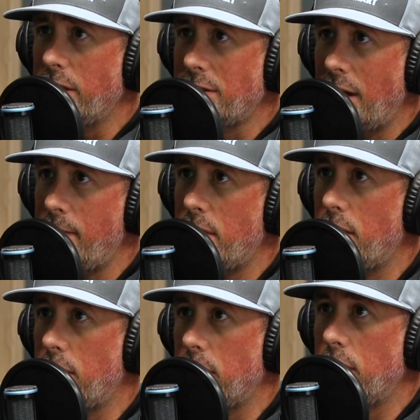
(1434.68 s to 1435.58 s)
time
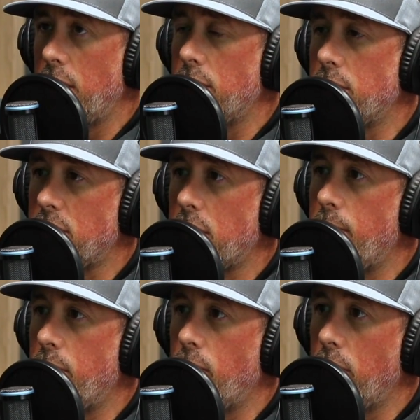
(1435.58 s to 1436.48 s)
to
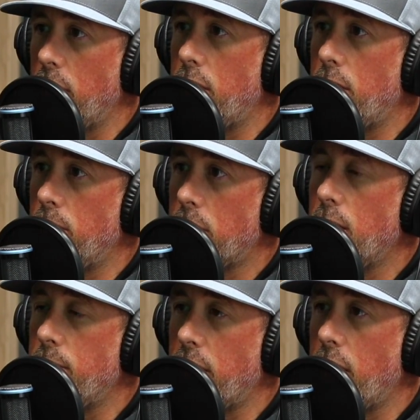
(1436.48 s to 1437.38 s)
really
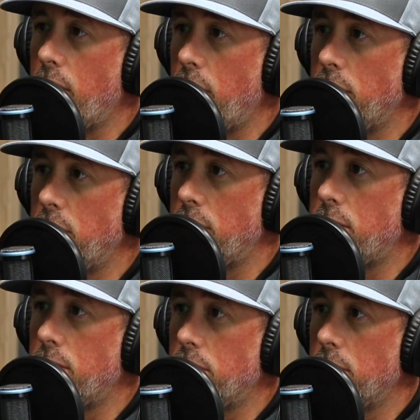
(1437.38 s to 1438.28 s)
come together and just,
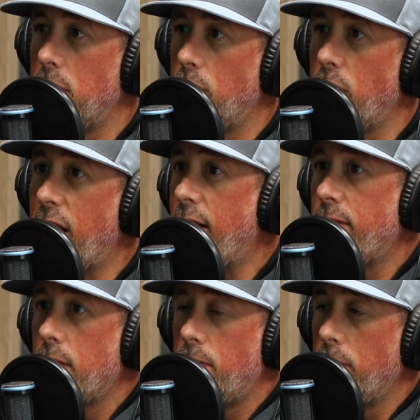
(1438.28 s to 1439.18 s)
we have
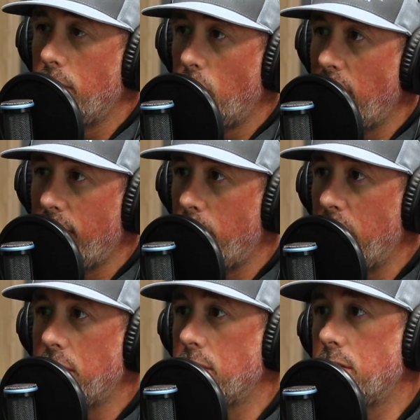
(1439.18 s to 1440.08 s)
the
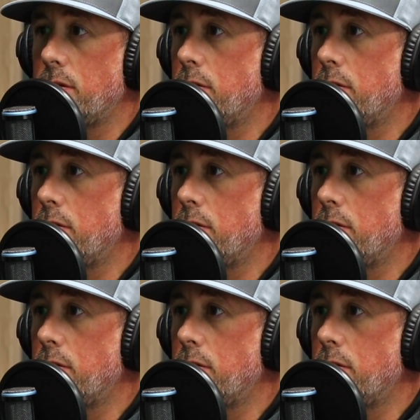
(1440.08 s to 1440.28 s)
pieces.